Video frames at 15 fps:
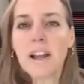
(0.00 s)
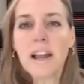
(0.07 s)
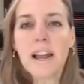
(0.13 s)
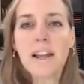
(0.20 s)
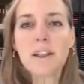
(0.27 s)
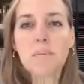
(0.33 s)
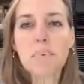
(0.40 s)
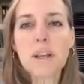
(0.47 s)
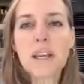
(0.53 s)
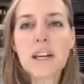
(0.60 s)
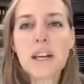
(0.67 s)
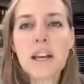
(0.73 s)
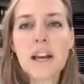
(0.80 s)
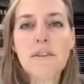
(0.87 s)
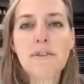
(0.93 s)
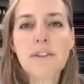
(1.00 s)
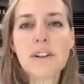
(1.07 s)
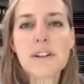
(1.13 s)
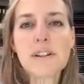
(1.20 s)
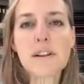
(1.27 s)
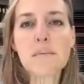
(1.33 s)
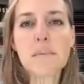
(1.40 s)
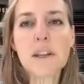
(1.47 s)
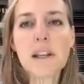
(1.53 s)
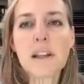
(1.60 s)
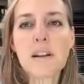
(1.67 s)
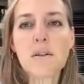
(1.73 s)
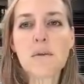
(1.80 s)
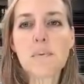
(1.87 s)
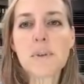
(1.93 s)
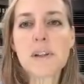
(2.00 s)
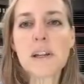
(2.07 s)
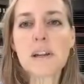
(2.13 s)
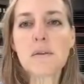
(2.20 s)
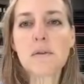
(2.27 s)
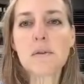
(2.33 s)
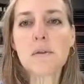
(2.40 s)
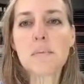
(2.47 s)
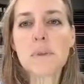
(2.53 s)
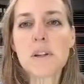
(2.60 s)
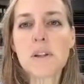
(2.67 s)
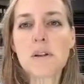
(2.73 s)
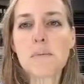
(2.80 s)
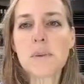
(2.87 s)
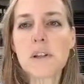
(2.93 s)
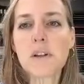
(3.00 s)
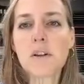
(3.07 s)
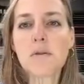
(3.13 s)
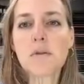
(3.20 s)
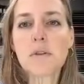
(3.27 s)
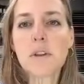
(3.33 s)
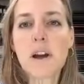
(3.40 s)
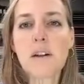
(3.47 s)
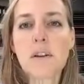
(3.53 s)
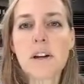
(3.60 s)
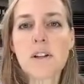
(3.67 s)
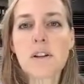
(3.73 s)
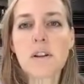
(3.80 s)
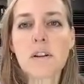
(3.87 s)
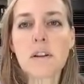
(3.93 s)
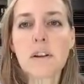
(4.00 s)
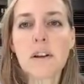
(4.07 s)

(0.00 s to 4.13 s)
and the PDF is something, oopsie, don't do that, Rachel.